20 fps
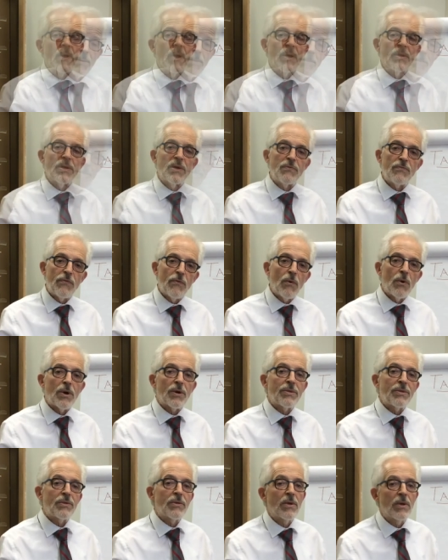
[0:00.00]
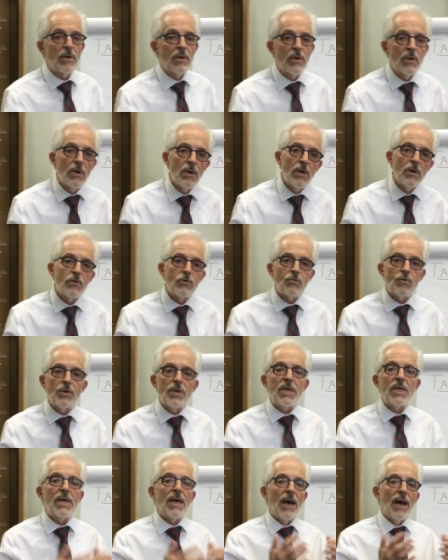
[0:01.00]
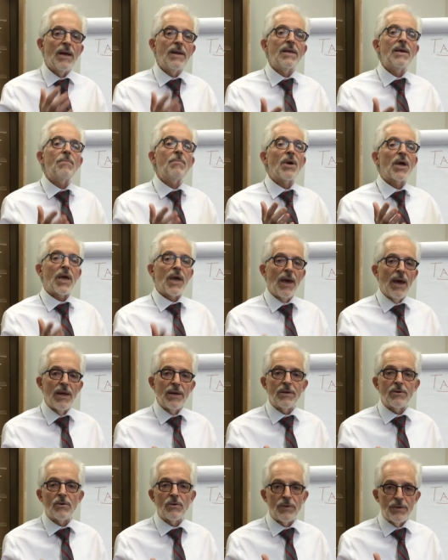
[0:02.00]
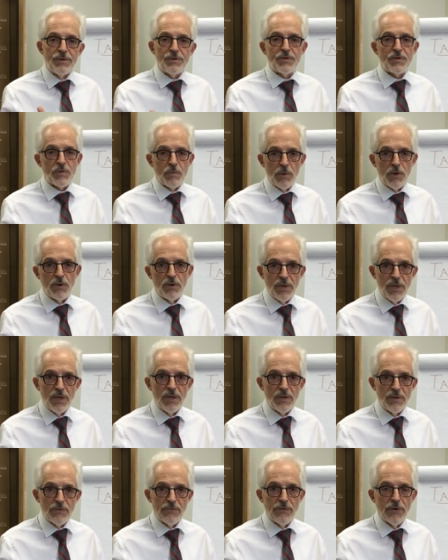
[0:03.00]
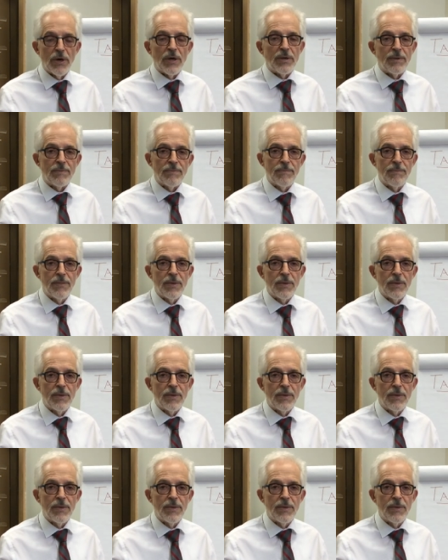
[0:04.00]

And then fourth, treating any mechanical instability in the foot,